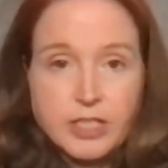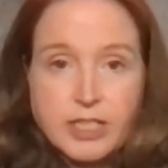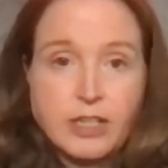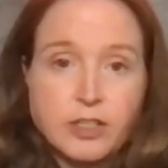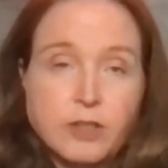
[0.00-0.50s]
just
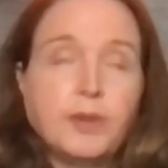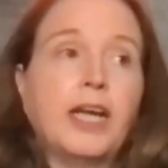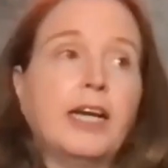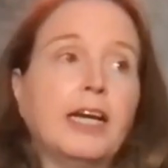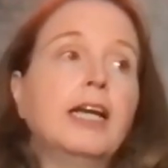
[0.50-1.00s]
say you're
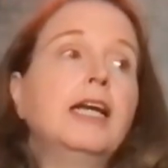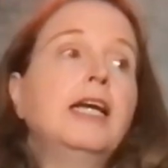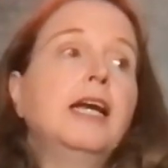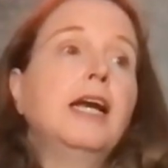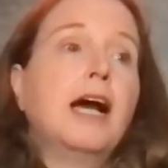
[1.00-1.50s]
terminated.
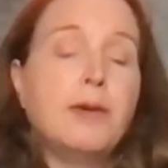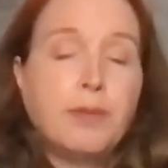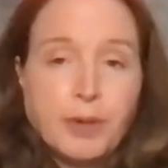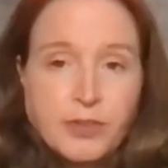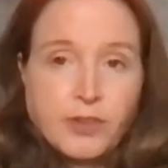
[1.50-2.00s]
I'm
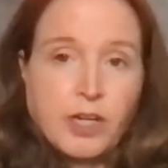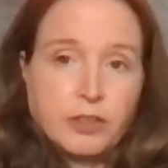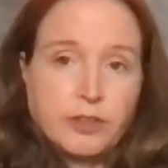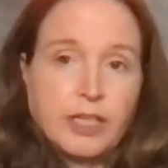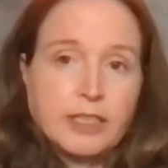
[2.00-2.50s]
in breach of
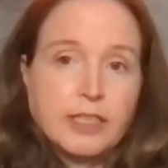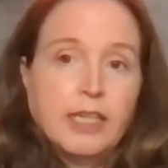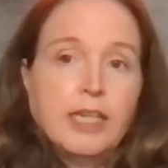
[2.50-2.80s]
contract.